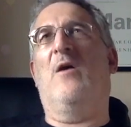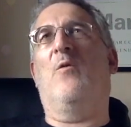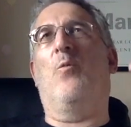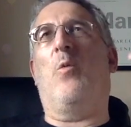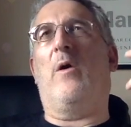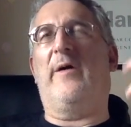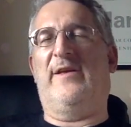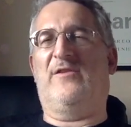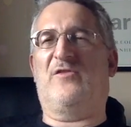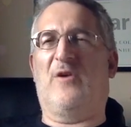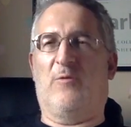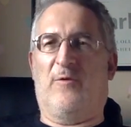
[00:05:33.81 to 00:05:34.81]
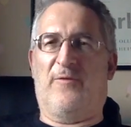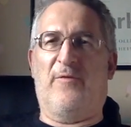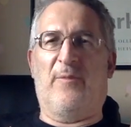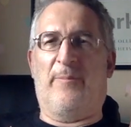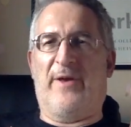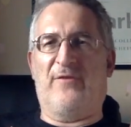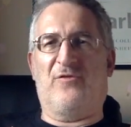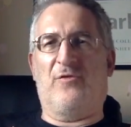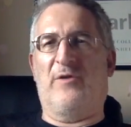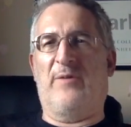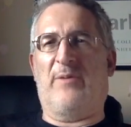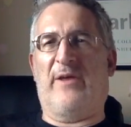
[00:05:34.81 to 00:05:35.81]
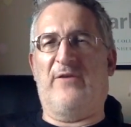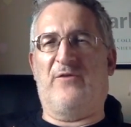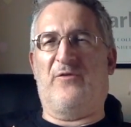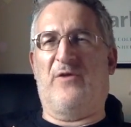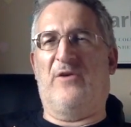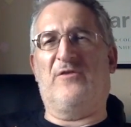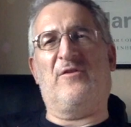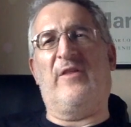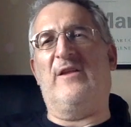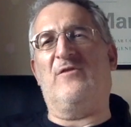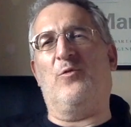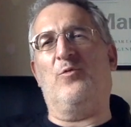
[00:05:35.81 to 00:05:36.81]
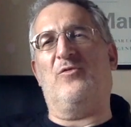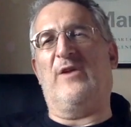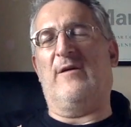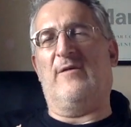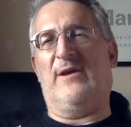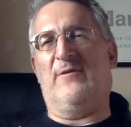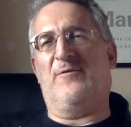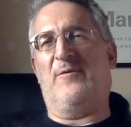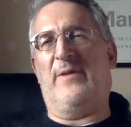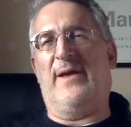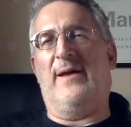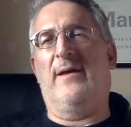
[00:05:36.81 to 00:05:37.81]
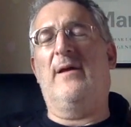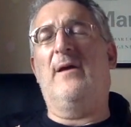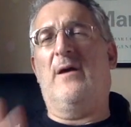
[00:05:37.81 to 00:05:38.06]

Why is so often the best story plays first and it's all downhill from there?